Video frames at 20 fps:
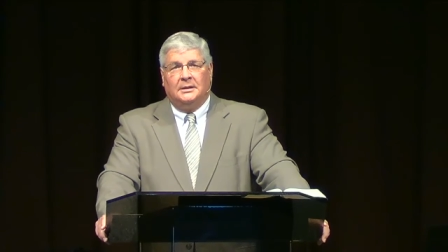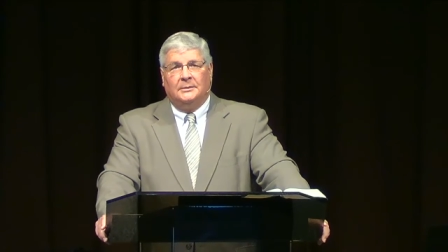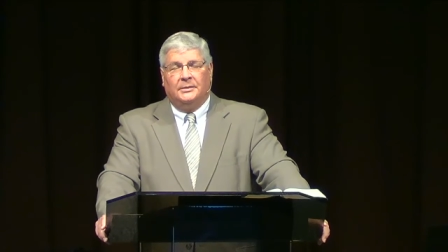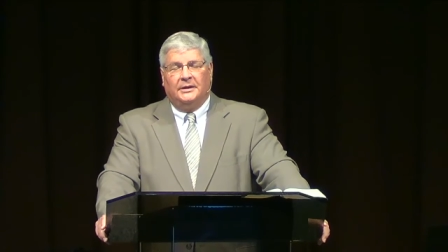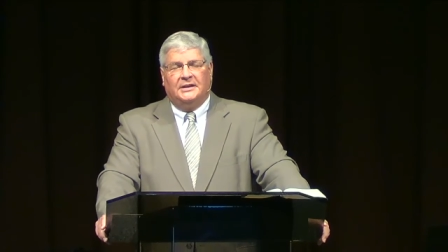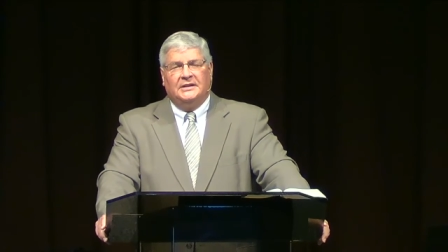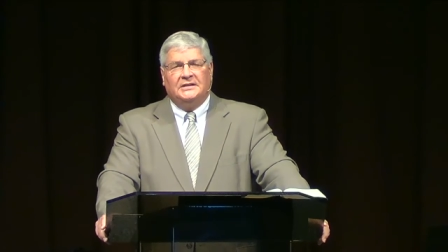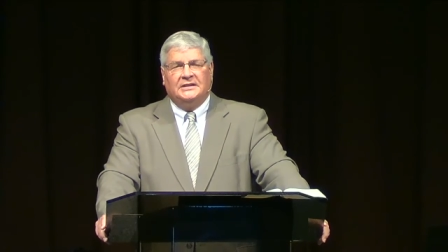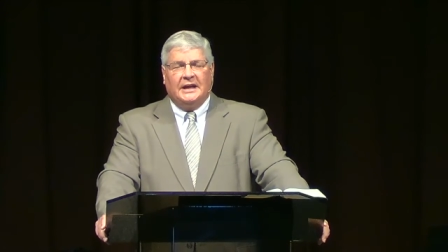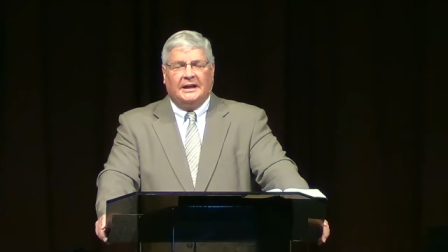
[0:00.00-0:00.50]

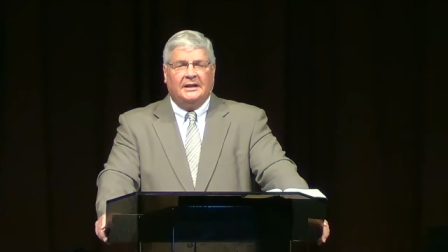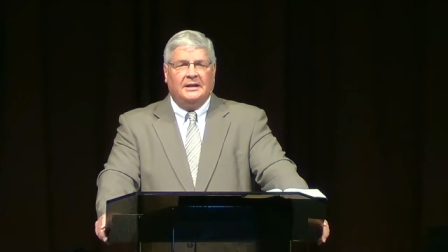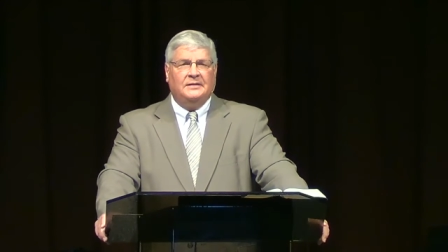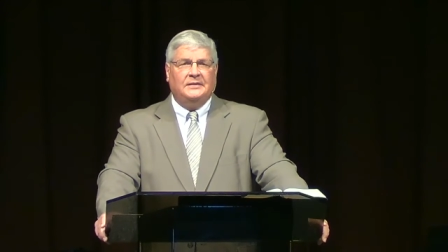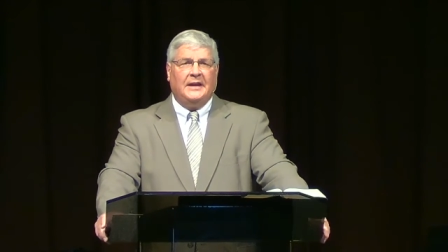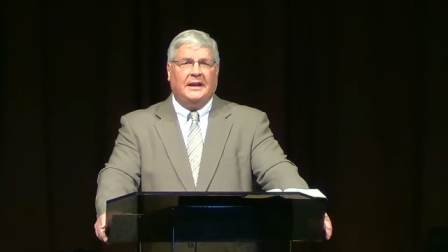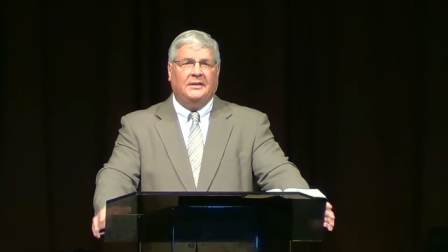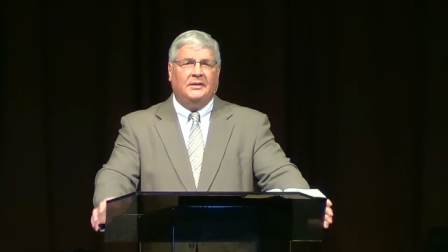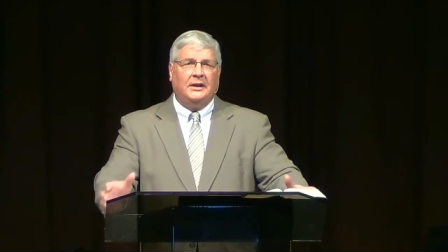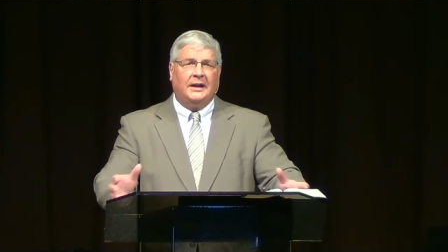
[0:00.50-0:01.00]
But the second
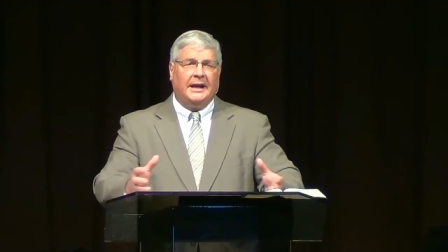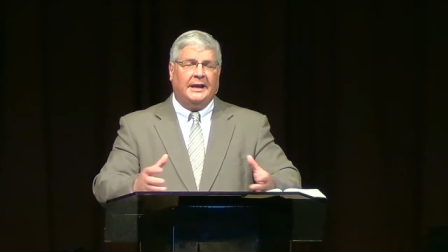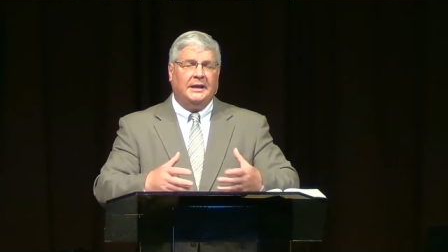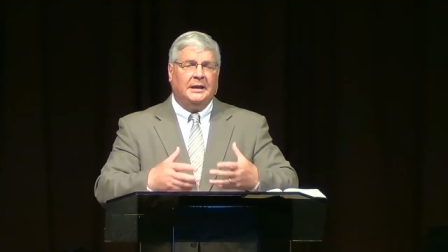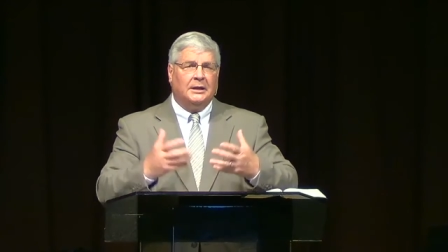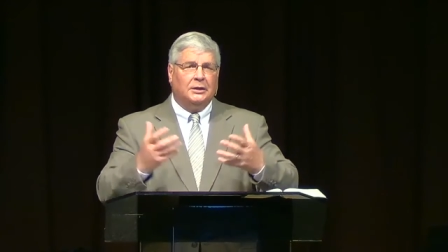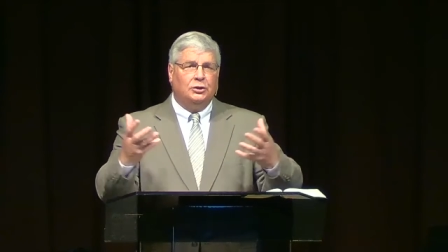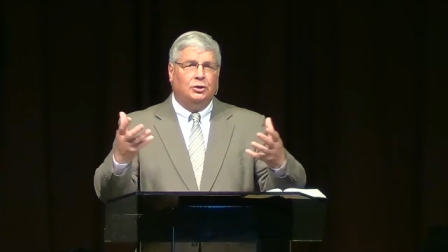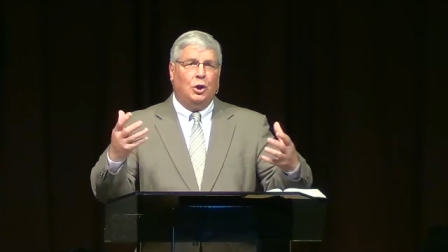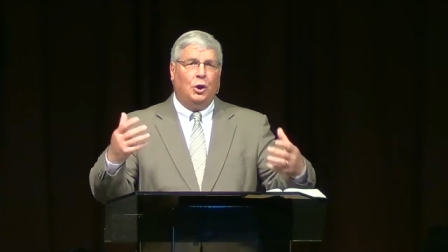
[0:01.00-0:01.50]
thing that I
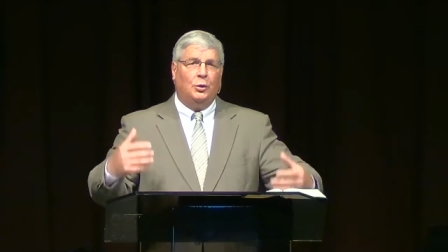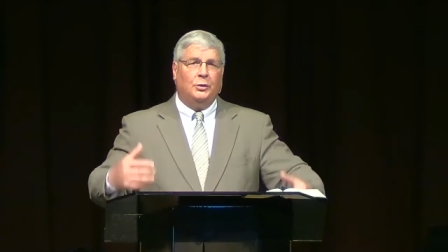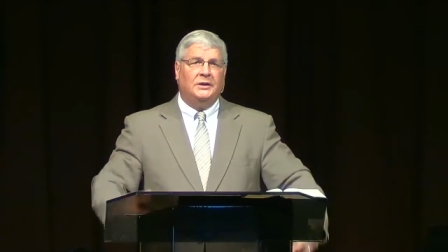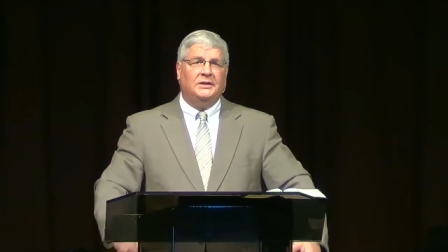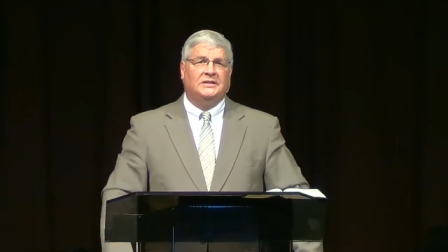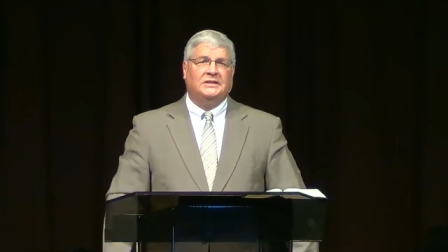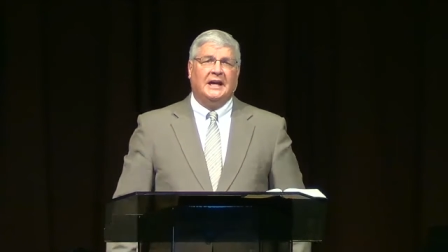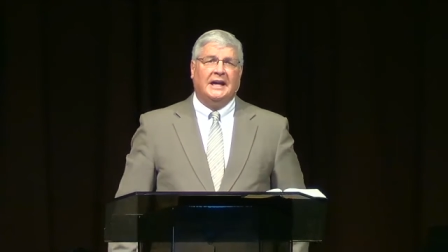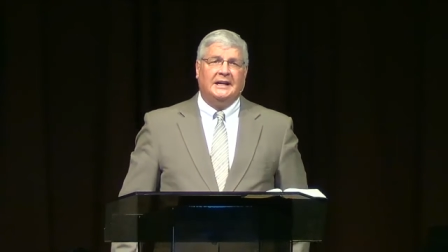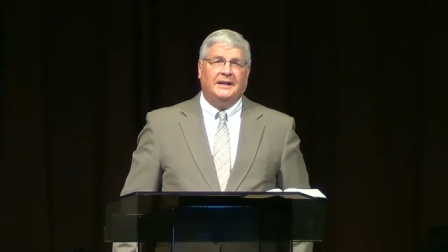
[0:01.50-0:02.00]

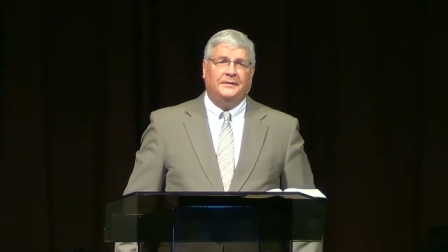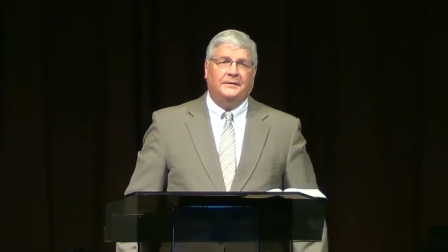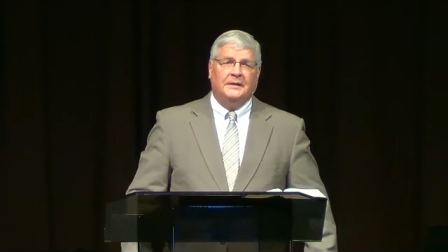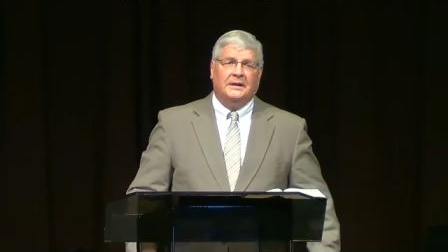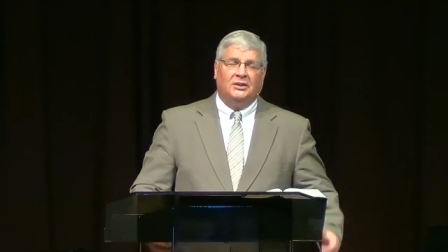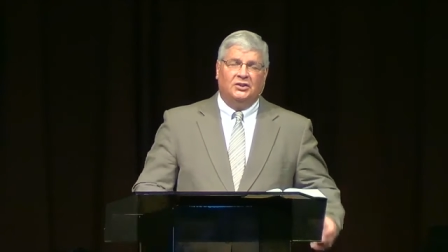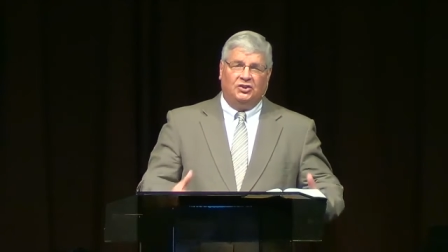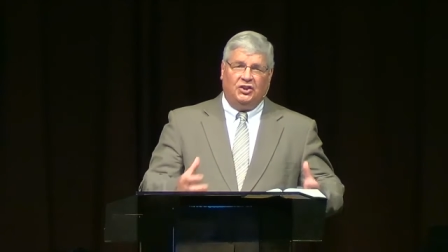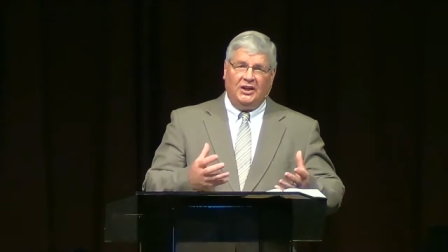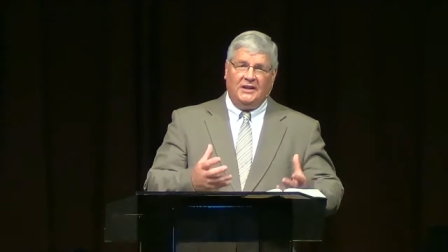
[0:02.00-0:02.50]
noticed that if
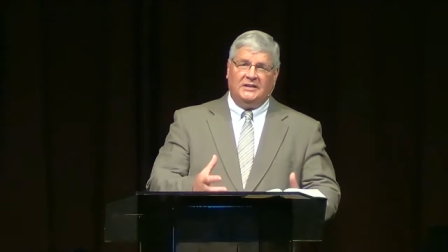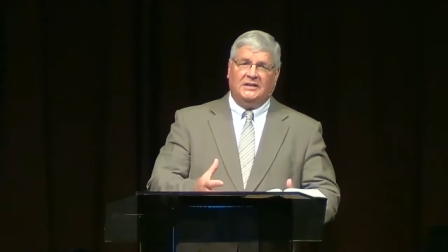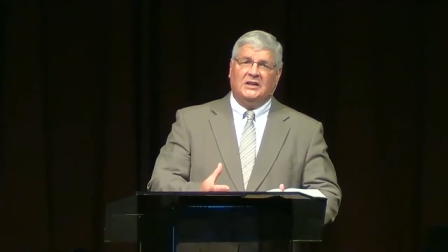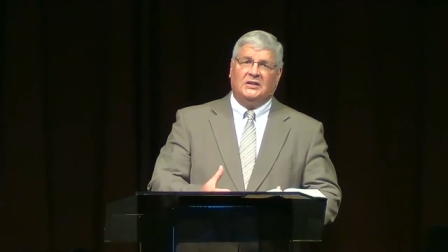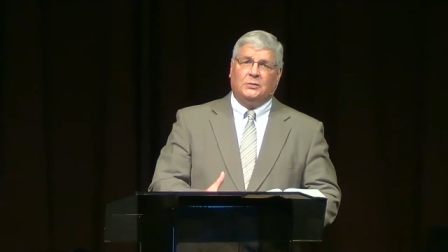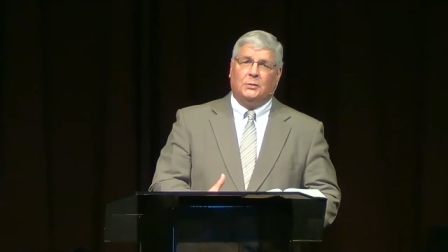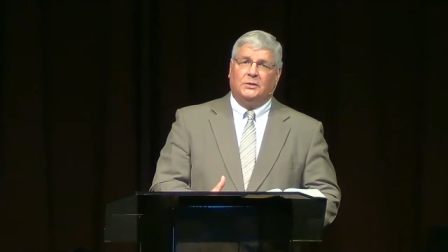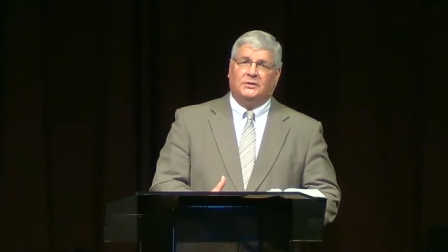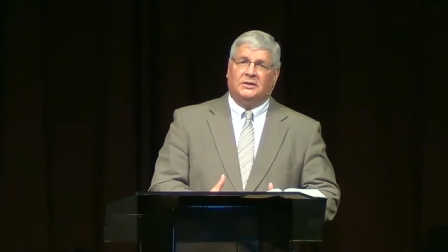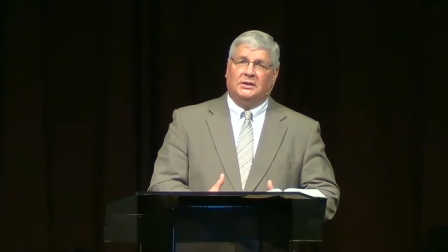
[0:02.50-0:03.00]

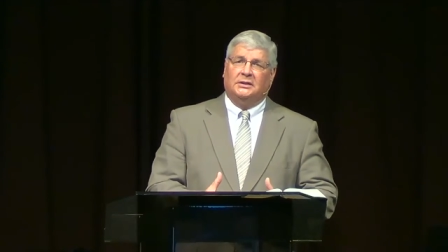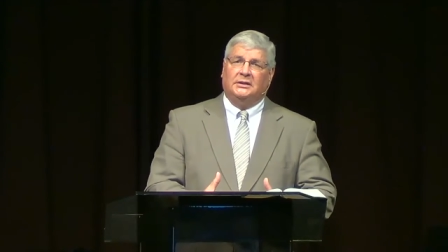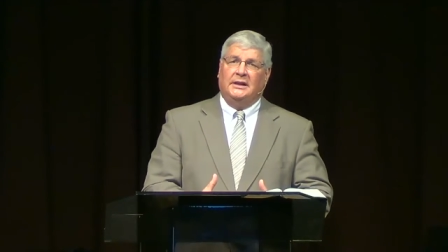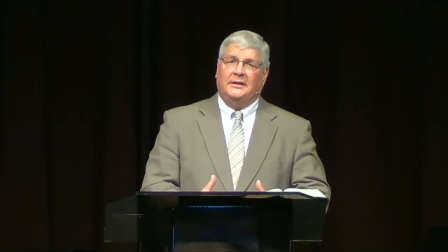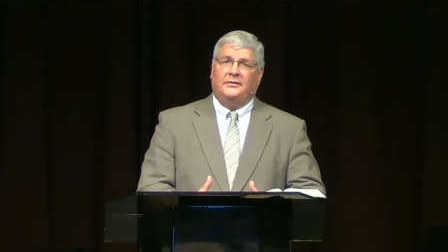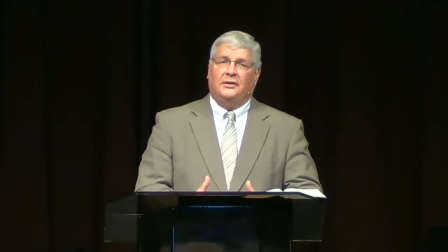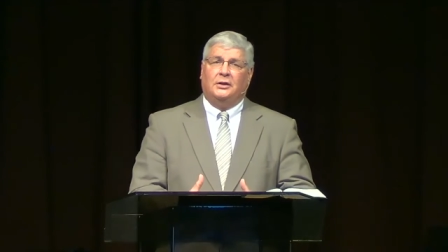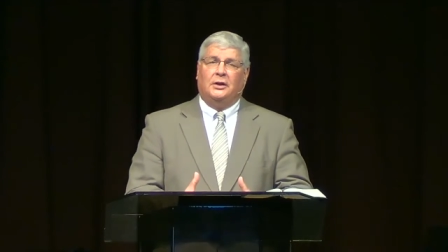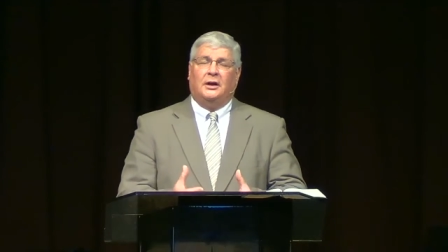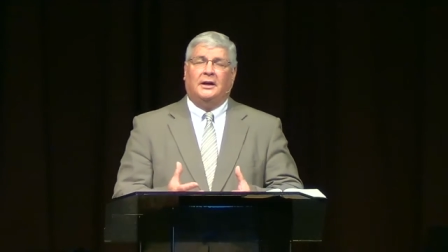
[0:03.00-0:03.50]
Jesus were to
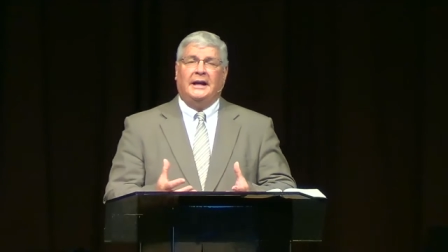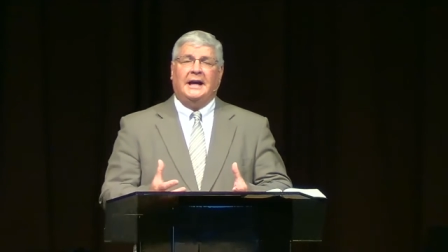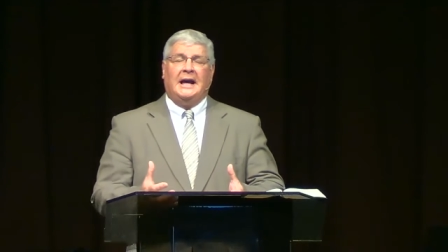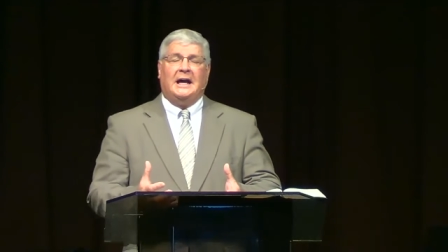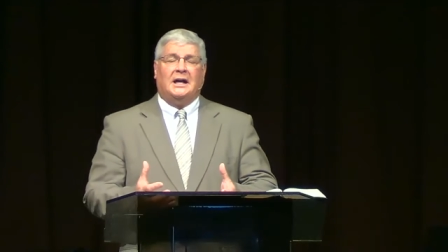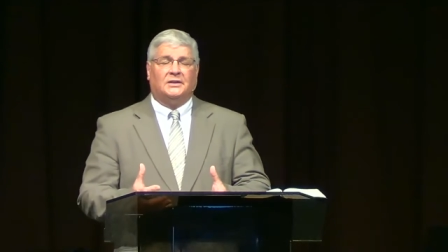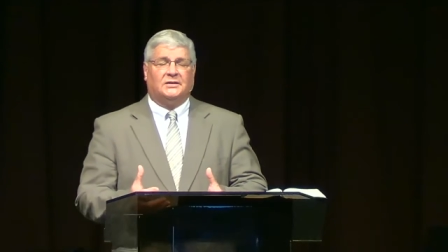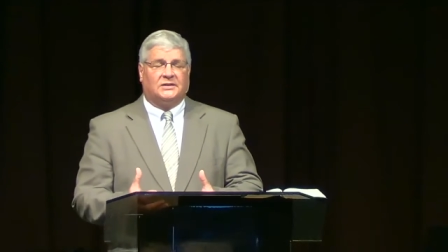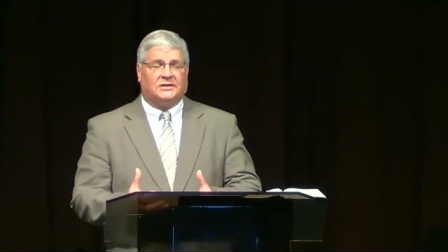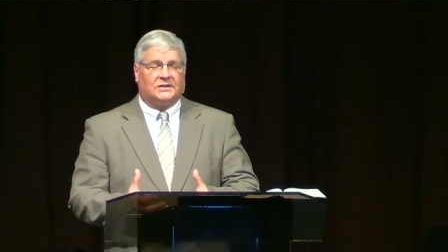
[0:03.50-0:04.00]
live in our
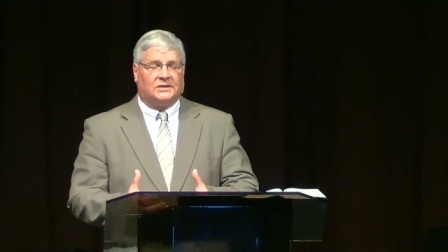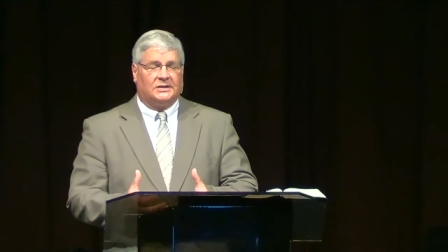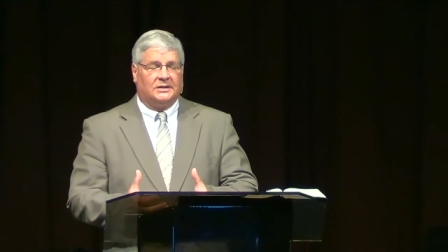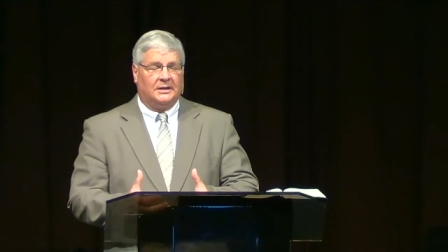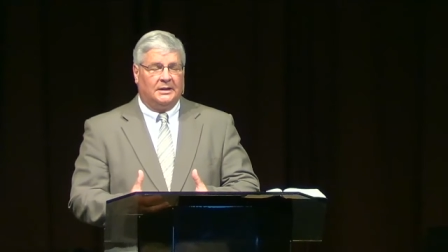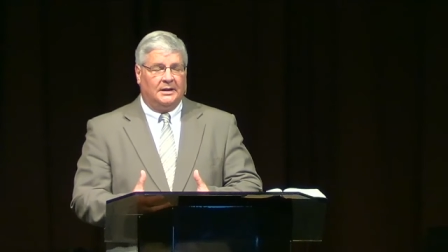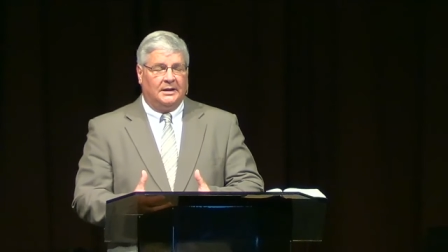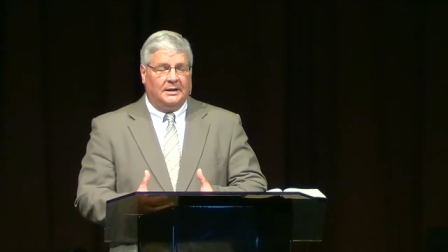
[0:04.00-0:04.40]
house,